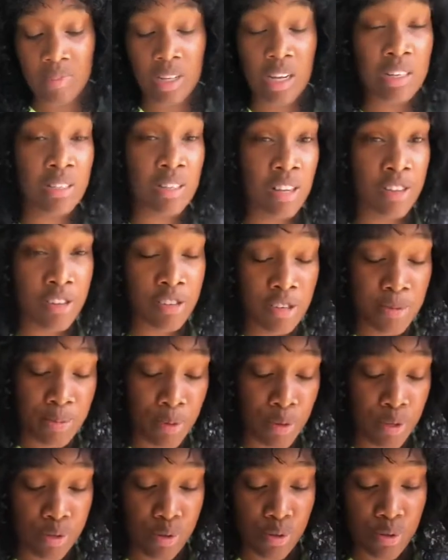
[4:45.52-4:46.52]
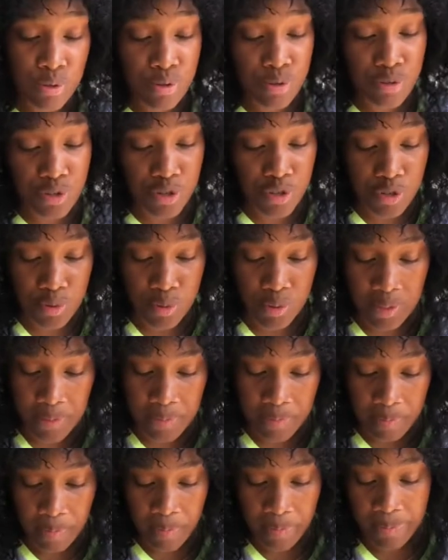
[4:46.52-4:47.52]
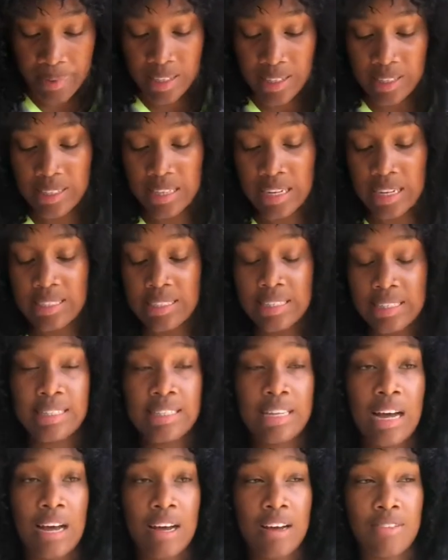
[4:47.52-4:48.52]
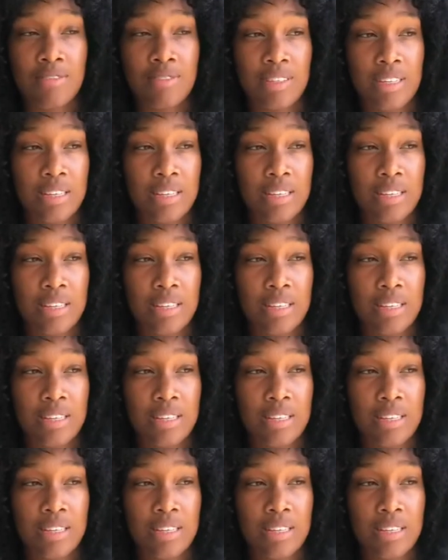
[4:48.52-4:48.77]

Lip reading: Another report also showed that it had,